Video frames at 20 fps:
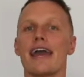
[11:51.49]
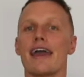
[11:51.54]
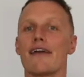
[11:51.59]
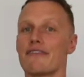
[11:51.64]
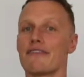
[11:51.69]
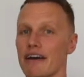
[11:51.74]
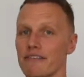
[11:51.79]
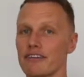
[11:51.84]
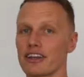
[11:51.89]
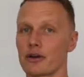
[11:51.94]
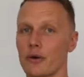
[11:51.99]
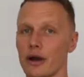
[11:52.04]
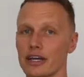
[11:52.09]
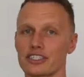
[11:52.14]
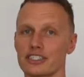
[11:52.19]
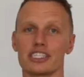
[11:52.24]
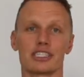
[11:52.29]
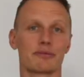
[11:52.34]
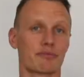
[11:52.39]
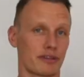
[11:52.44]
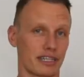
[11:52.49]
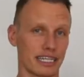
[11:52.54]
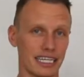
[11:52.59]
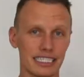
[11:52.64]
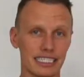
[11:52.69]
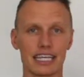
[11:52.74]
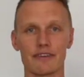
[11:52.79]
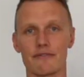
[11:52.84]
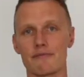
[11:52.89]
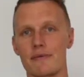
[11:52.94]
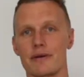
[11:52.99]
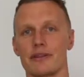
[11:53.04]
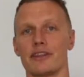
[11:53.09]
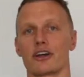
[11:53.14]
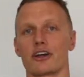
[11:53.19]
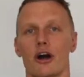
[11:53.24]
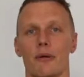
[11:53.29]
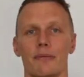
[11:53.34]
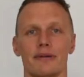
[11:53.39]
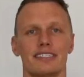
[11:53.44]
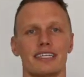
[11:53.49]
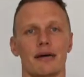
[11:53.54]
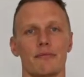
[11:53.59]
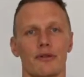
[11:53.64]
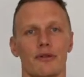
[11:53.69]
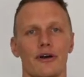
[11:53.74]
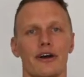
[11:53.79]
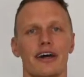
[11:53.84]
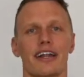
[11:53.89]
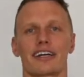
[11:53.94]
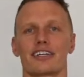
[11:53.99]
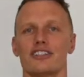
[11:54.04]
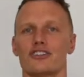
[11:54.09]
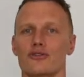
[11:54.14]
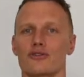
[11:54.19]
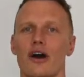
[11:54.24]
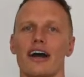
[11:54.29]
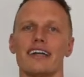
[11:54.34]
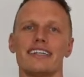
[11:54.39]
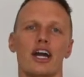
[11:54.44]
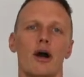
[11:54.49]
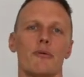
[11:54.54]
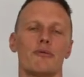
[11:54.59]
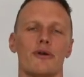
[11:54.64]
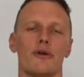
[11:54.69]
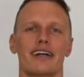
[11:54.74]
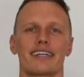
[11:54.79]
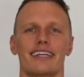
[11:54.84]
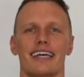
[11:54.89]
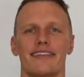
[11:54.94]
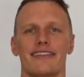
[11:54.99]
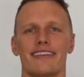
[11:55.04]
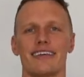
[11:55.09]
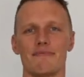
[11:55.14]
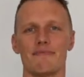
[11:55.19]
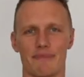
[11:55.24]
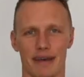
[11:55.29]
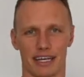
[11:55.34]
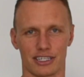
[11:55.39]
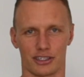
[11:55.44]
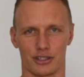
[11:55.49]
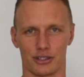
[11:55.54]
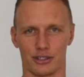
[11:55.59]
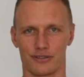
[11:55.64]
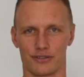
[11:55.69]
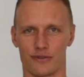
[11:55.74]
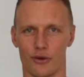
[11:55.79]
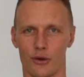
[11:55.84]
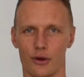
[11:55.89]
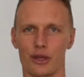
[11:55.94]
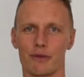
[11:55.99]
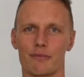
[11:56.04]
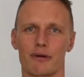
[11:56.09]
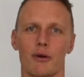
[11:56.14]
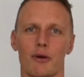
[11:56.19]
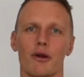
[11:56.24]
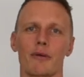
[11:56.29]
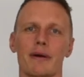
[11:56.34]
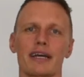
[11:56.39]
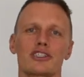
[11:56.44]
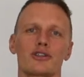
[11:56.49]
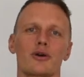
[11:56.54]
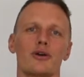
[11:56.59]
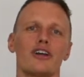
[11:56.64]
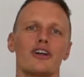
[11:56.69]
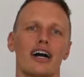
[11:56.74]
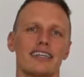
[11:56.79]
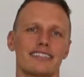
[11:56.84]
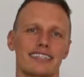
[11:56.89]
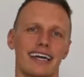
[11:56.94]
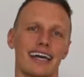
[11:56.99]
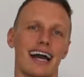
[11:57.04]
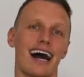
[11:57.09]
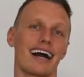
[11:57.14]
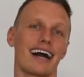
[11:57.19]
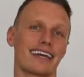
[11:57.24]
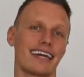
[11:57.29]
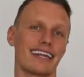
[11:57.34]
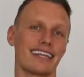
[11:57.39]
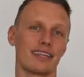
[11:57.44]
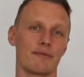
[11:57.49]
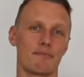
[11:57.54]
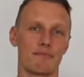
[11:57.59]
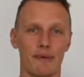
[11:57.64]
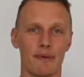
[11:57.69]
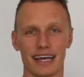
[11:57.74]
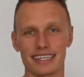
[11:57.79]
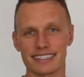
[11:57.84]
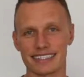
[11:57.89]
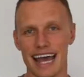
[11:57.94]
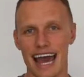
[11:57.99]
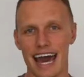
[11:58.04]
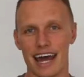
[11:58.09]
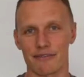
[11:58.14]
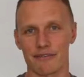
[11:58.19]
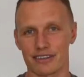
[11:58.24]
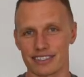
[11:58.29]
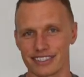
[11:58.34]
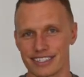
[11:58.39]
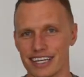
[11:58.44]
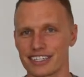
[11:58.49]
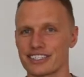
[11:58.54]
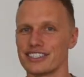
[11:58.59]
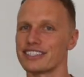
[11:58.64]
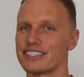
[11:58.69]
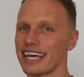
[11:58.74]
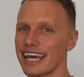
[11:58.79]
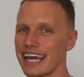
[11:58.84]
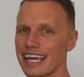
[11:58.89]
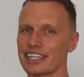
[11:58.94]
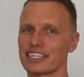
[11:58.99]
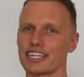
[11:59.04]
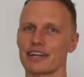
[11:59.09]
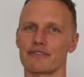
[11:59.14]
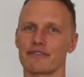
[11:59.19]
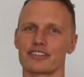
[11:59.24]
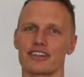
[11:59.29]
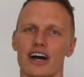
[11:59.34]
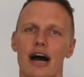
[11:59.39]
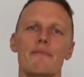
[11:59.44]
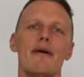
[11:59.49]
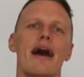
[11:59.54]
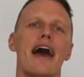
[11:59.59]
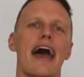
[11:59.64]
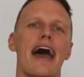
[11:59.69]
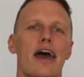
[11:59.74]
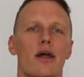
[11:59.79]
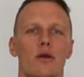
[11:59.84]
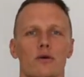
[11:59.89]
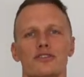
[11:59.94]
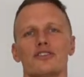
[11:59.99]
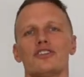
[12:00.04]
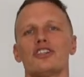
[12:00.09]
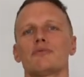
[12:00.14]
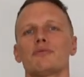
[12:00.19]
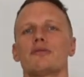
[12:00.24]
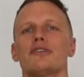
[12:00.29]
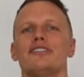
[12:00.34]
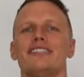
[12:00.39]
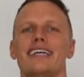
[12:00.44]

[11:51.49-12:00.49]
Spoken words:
If you have any questions, please leave them in the comments down below, and I can try to help you out get the best shoes for you. But I want to make sure you guys are getting the best out of your sessions each and every time, and also just